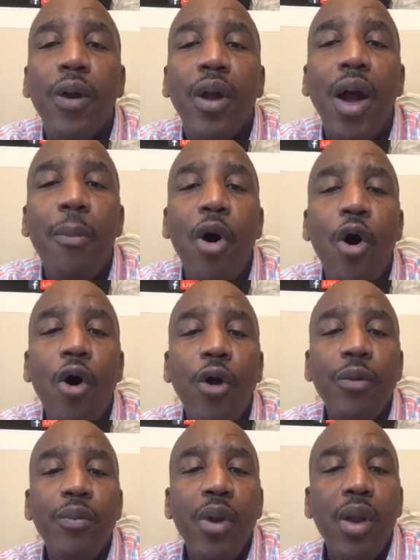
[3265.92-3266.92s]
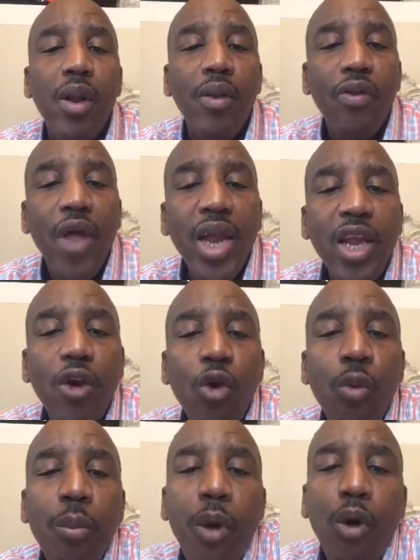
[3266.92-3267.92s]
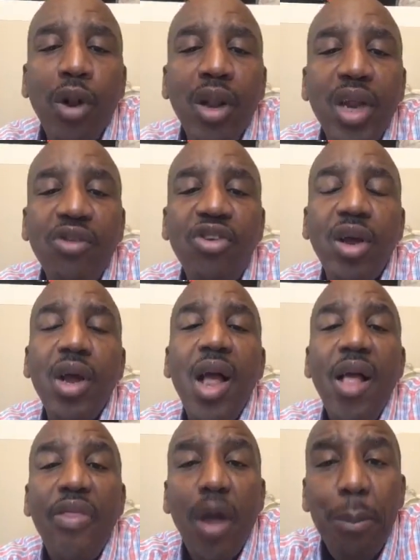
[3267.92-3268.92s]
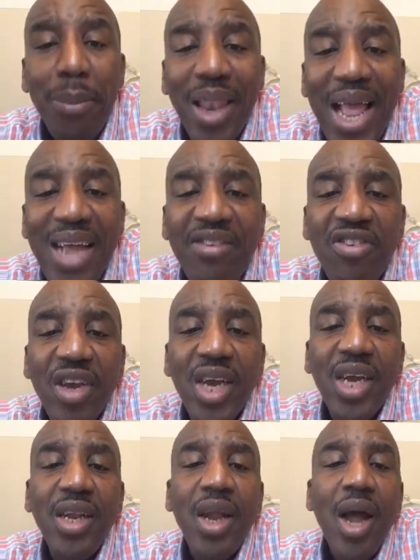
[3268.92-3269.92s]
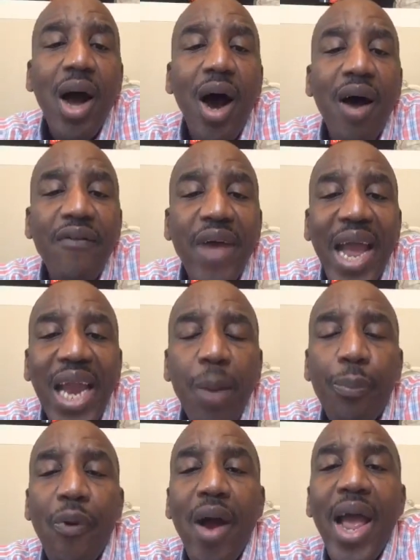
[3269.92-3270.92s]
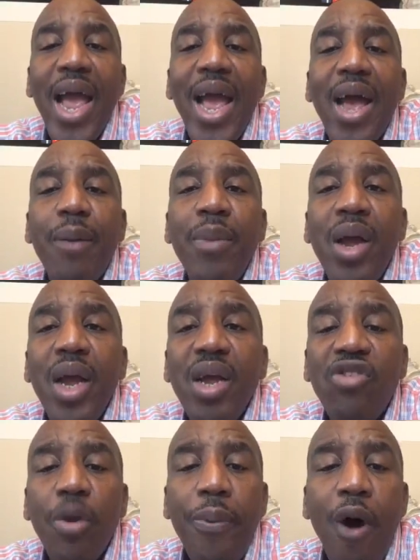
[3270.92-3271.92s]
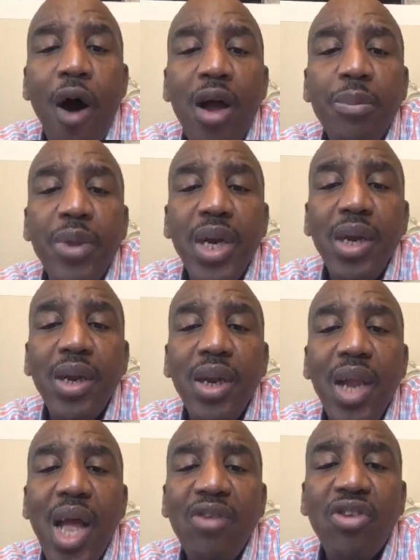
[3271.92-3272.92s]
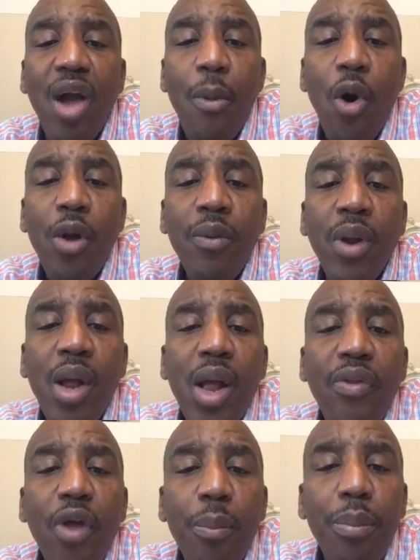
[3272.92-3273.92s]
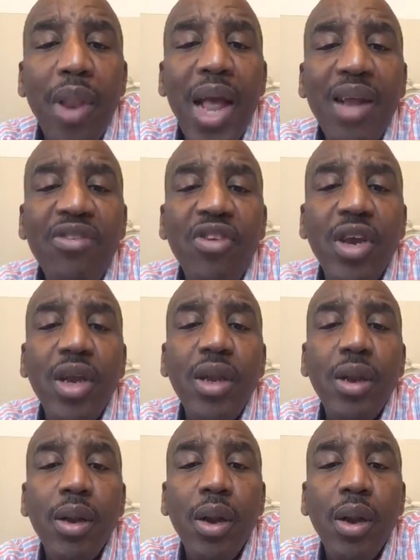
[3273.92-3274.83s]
Come on. Thank you, Mona Lisa. The blessing of Abraham is upon me. Yes, come on. The blessing.